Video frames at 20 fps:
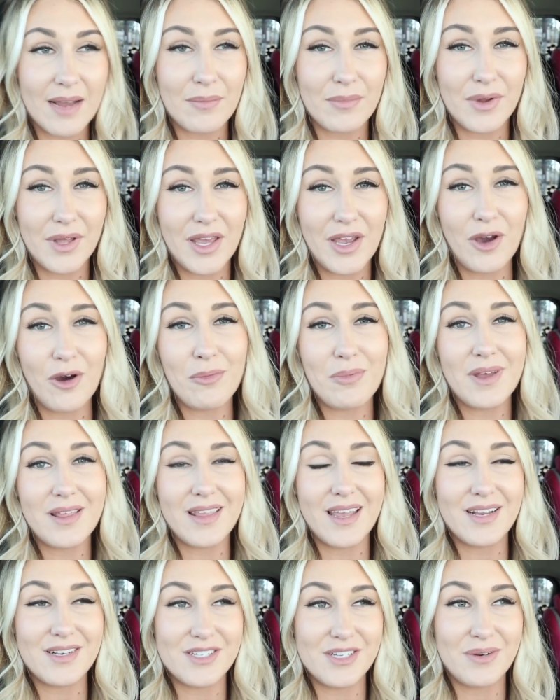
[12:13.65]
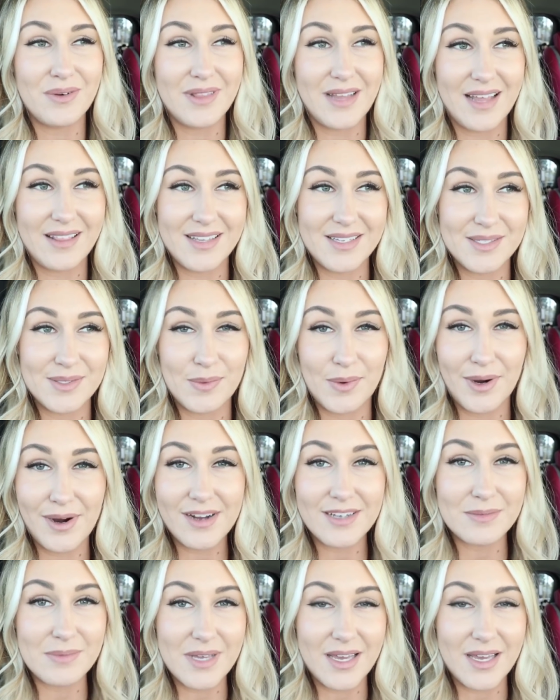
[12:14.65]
I'm really hoping they do and that this works,